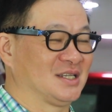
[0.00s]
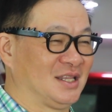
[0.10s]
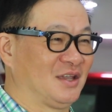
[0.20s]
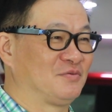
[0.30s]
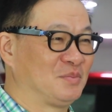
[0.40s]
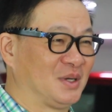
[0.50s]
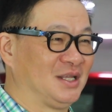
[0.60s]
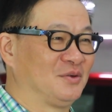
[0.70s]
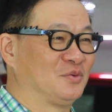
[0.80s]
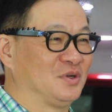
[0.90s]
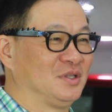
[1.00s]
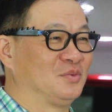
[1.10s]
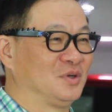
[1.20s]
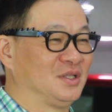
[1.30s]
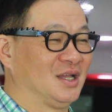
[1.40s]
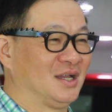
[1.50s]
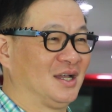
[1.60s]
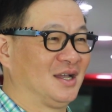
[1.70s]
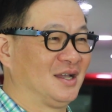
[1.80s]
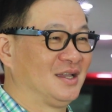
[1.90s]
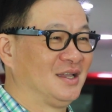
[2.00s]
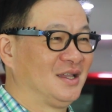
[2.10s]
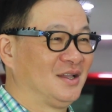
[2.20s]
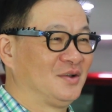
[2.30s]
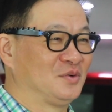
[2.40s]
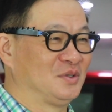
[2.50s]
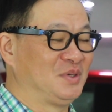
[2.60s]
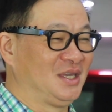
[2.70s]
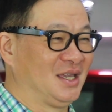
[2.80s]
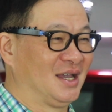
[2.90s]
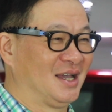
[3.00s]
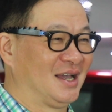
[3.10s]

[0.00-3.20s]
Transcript: and everybody would would uh, would be